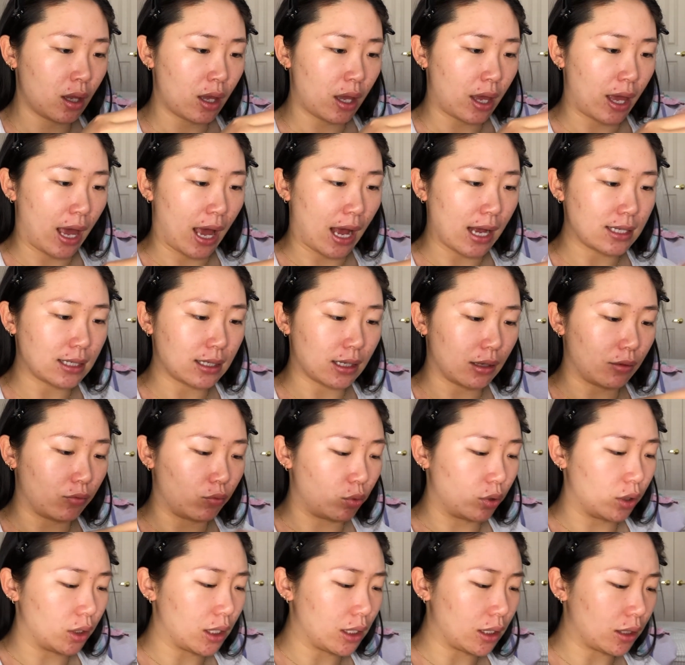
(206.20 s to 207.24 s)
it has
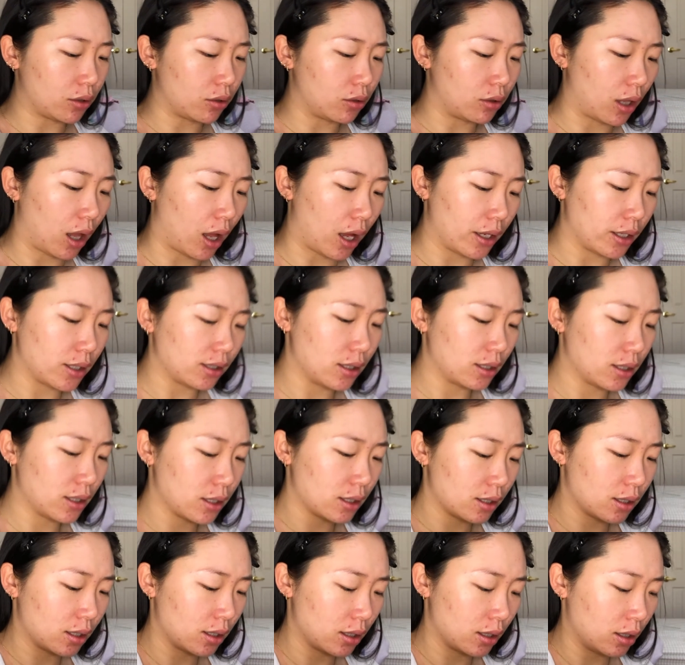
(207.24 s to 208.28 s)
really little lines,
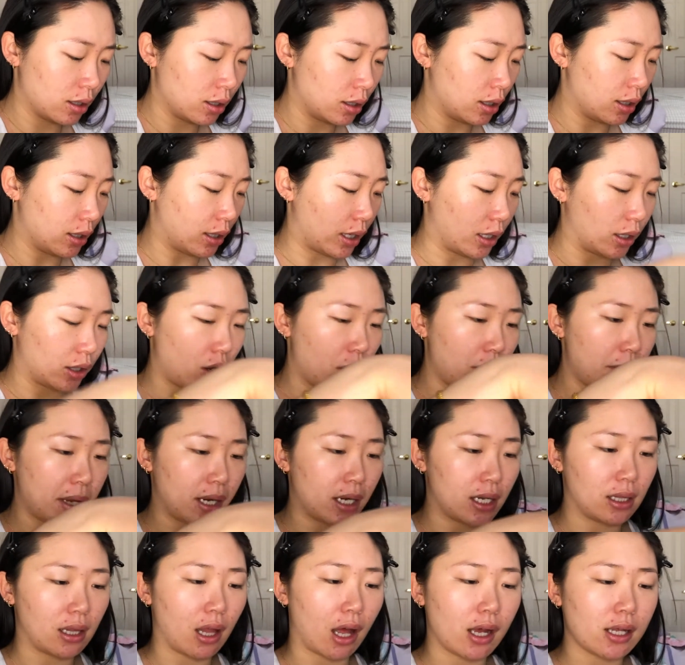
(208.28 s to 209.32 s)
like not
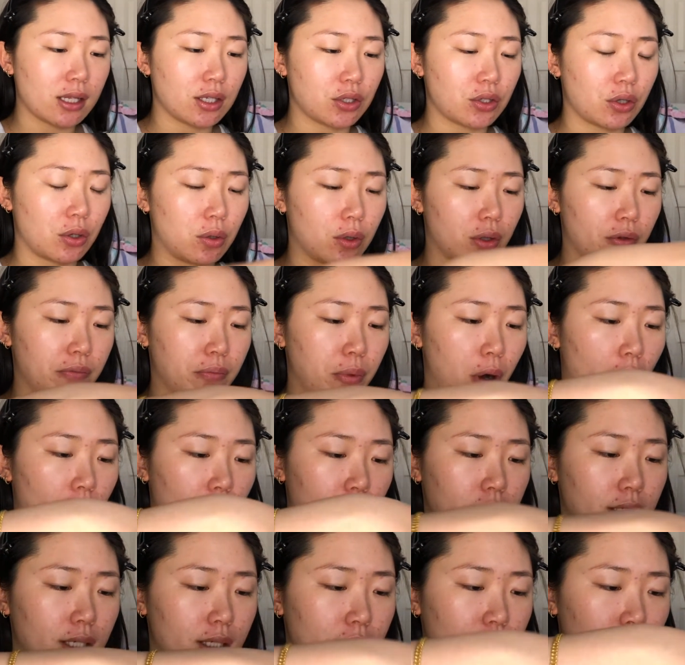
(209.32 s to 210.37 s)
many lines, so the
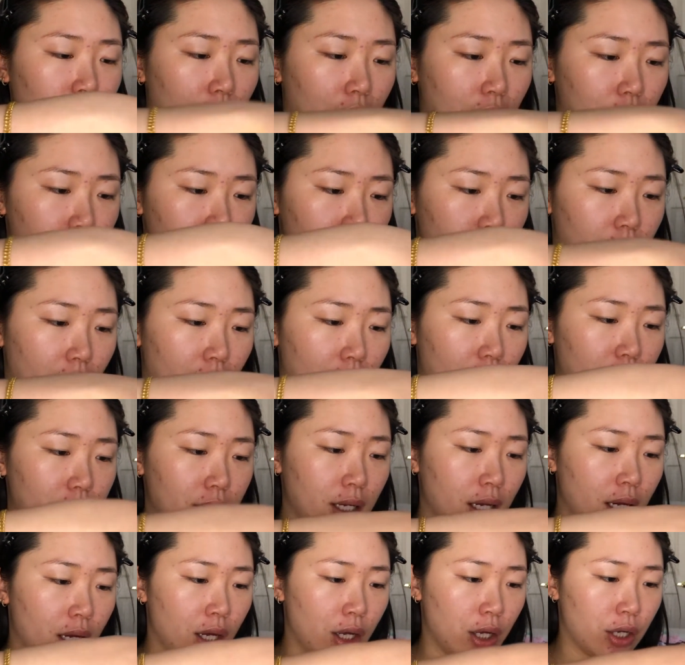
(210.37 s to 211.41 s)
product doesn't actually get
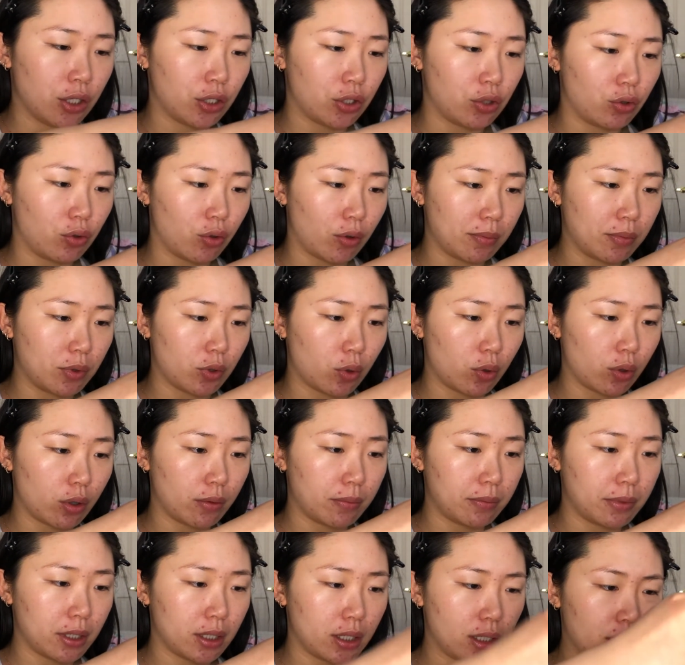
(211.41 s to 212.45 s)
too
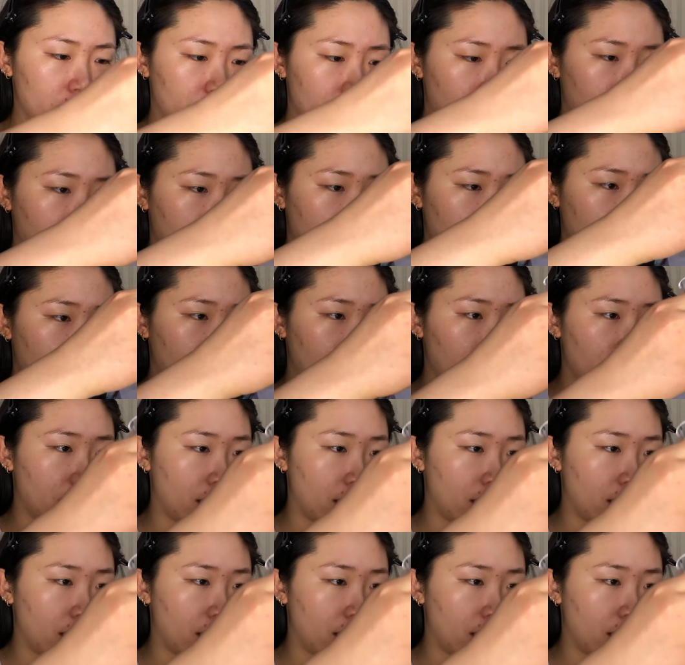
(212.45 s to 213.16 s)
absorbed into my skin.